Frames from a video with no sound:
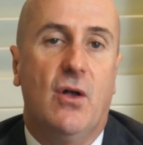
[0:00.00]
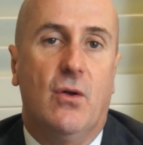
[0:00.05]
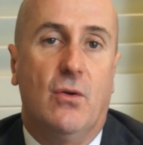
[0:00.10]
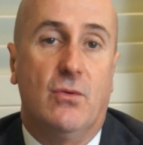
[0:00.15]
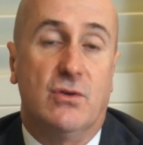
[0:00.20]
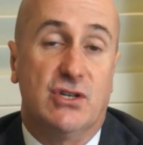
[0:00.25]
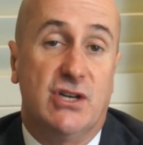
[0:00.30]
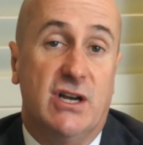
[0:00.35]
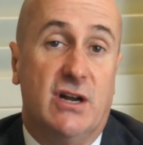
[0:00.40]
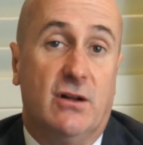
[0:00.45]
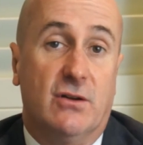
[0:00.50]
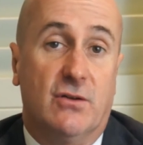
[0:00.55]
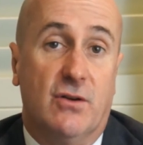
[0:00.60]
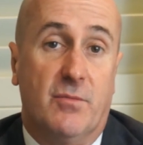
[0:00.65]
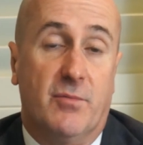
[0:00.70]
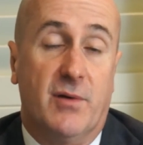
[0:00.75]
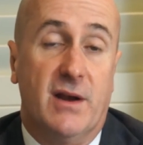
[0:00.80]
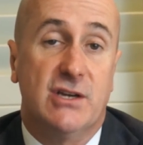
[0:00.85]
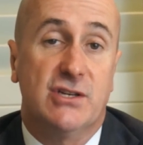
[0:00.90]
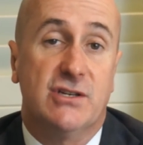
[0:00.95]
or shareholder
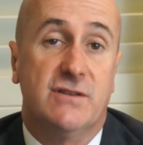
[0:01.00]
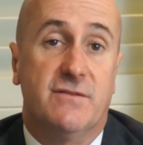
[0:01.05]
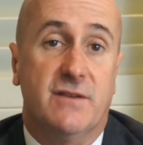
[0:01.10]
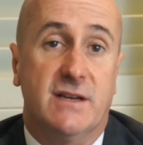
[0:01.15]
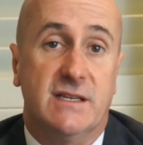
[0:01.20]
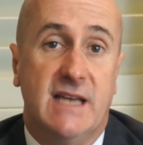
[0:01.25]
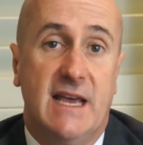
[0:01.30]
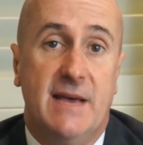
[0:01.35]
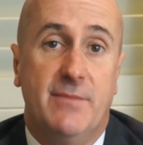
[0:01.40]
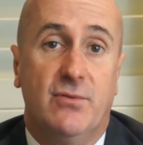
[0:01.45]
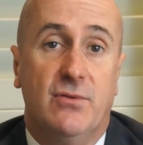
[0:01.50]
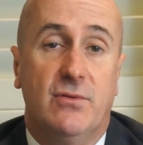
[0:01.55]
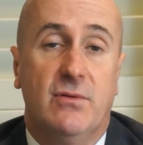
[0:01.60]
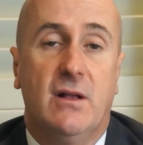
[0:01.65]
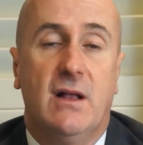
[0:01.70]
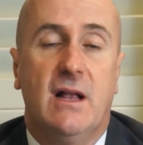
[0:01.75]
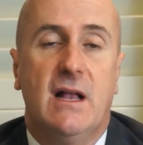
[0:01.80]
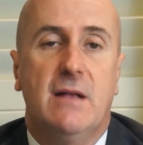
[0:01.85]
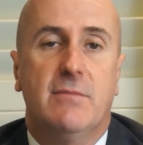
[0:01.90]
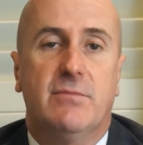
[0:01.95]
oppression, for example,
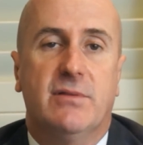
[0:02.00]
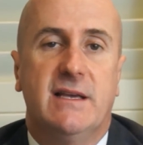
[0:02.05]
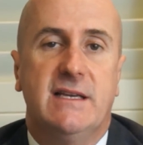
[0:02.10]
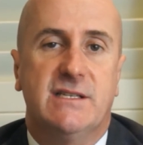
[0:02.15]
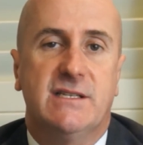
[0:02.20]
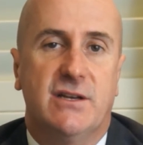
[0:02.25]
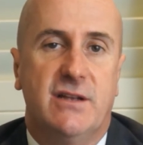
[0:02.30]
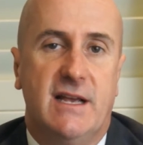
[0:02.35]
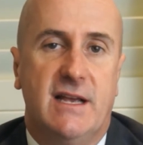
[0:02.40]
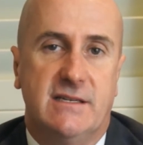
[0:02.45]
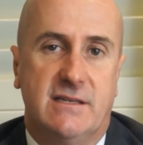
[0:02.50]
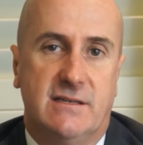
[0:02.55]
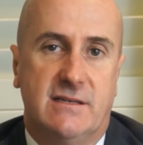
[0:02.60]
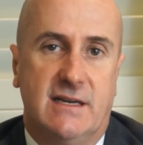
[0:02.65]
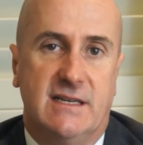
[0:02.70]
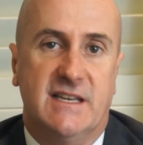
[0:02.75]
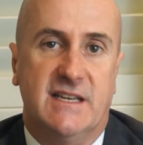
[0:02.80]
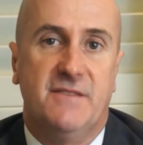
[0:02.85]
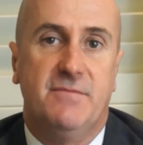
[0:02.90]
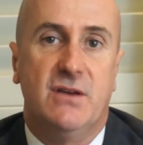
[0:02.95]
please don't
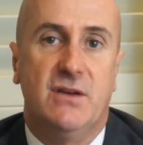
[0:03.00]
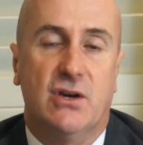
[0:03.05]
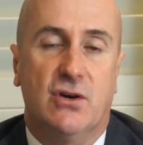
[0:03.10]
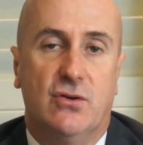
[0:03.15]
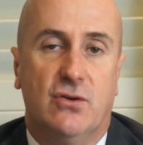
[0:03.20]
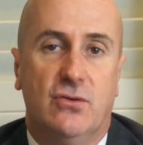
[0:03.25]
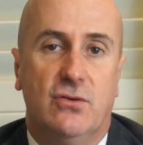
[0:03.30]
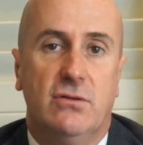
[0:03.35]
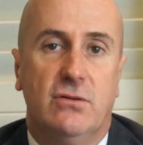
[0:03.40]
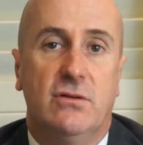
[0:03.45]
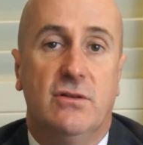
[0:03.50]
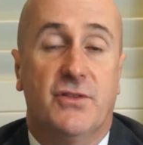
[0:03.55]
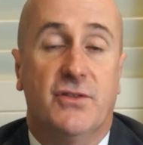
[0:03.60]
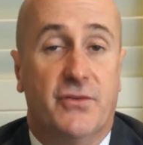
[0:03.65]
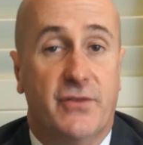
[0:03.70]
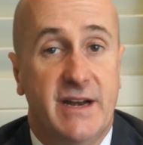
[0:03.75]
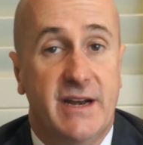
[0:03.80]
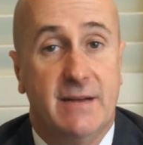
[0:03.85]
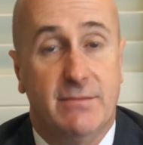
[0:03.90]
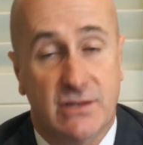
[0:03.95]
hesitate to give me a call on
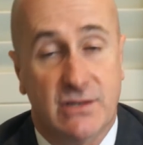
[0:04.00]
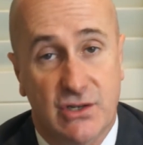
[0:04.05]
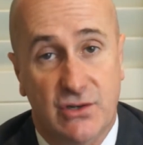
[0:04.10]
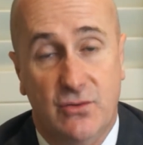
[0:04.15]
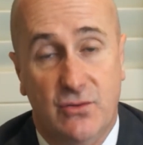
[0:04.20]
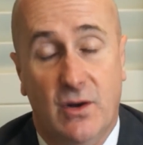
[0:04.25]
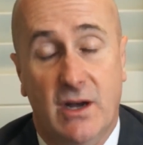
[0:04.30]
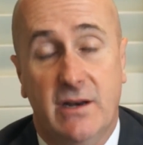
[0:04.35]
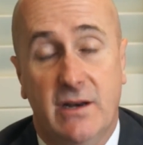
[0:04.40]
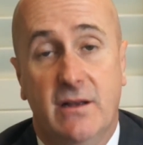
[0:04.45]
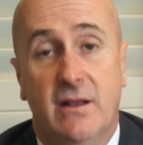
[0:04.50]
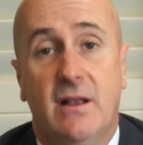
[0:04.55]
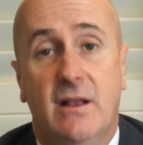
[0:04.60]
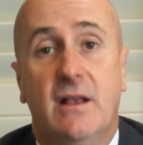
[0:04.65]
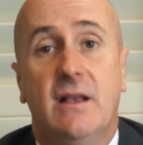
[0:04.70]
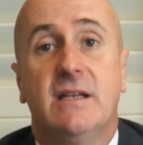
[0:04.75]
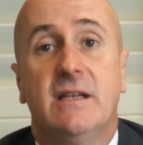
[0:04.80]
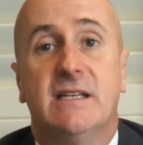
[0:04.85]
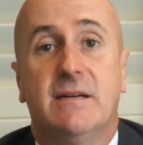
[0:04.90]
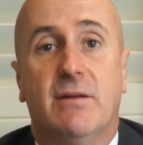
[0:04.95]
3221
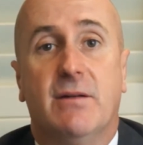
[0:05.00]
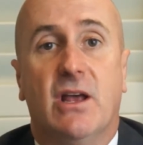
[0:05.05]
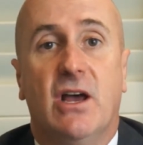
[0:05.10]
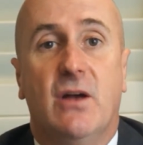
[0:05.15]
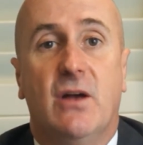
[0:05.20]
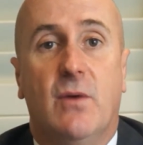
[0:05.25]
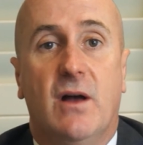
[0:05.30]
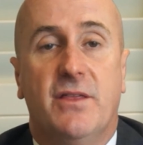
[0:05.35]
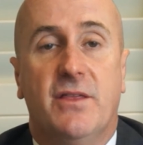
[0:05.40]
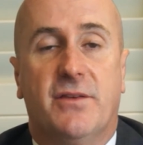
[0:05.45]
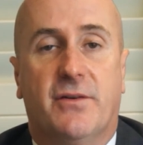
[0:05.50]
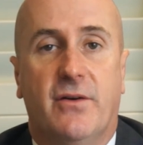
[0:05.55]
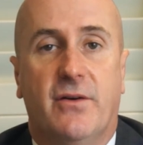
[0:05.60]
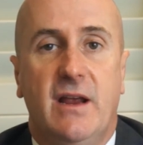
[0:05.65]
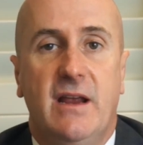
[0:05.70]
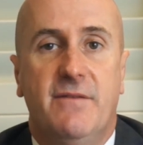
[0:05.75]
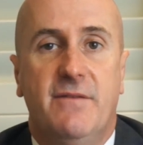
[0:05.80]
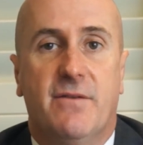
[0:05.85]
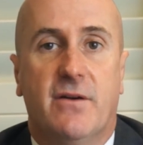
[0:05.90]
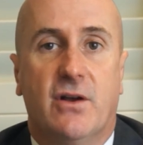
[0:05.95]

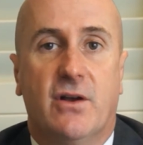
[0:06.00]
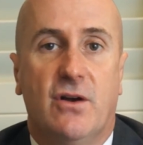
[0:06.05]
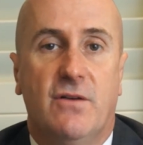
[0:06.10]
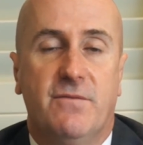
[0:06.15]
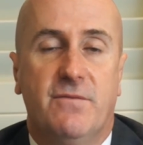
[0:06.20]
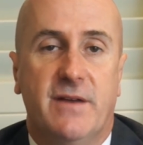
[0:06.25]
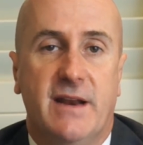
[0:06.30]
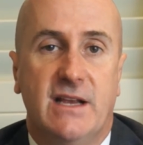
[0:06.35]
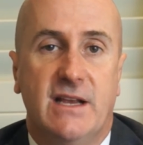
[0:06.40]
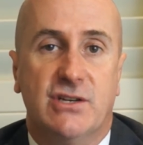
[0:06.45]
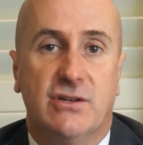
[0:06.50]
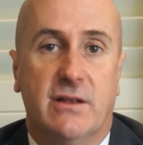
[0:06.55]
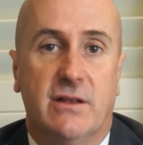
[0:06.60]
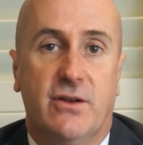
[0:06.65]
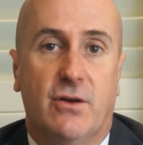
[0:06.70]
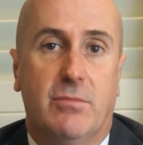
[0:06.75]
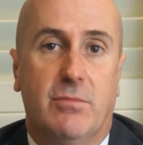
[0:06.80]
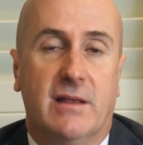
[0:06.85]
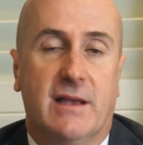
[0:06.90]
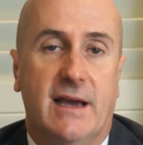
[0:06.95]
0013 for a confidential
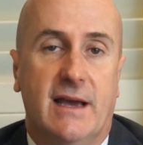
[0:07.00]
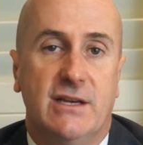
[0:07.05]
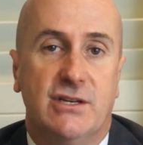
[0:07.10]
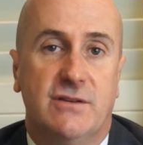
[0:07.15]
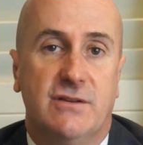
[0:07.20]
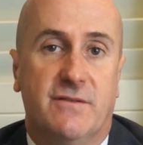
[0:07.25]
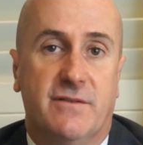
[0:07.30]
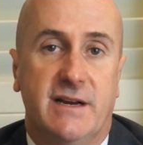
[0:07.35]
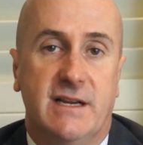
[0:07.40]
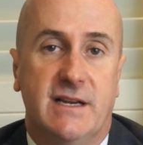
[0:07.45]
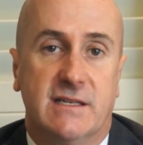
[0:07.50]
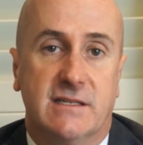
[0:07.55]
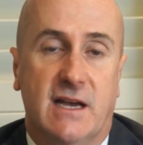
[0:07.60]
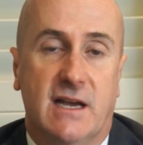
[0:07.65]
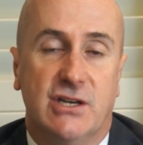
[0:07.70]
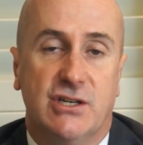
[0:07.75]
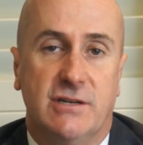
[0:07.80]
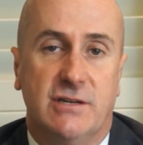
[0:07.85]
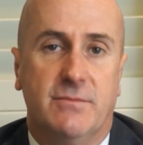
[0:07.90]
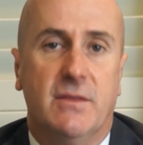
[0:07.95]
and obligation-free
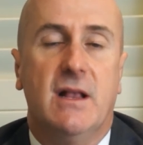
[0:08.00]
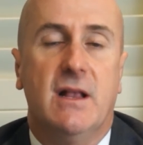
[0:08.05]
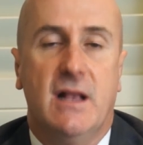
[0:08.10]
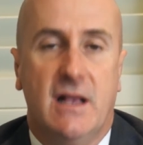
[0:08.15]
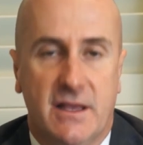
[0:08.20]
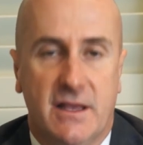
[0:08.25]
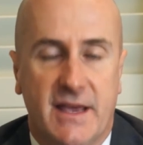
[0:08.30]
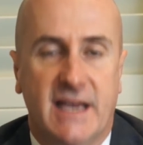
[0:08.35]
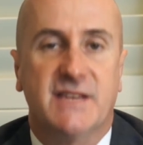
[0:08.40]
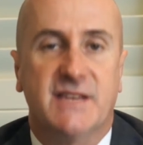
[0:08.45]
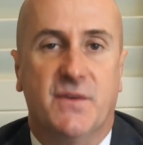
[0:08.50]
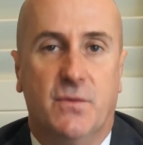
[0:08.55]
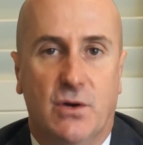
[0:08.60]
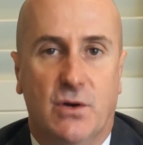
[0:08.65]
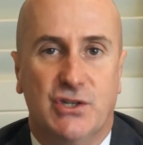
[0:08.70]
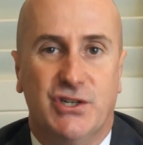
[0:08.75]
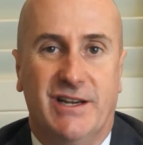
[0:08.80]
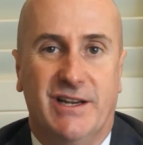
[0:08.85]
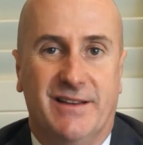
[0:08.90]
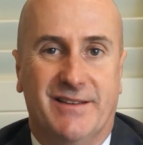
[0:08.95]
discussion. Thanks for
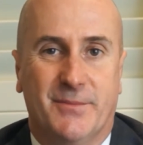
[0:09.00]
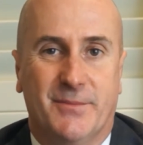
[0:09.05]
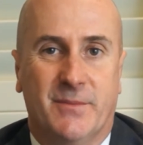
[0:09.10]
watching.